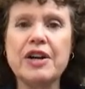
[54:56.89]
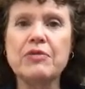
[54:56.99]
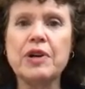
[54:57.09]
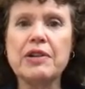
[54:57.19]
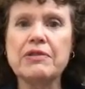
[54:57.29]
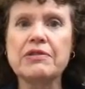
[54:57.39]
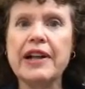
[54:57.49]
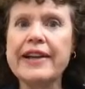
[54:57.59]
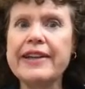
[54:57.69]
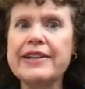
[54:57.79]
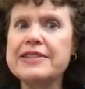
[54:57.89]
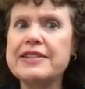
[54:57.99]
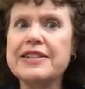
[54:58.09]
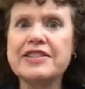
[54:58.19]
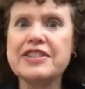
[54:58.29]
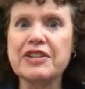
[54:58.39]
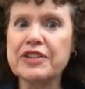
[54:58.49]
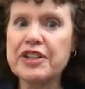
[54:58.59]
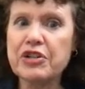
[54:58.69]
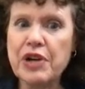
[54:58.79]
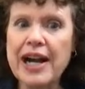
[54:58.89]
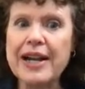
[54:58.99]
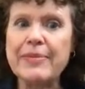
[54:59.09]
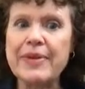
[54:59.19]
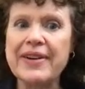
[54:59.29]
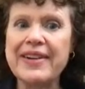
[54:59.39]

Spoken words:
Well, lying isn't necessarily a crime,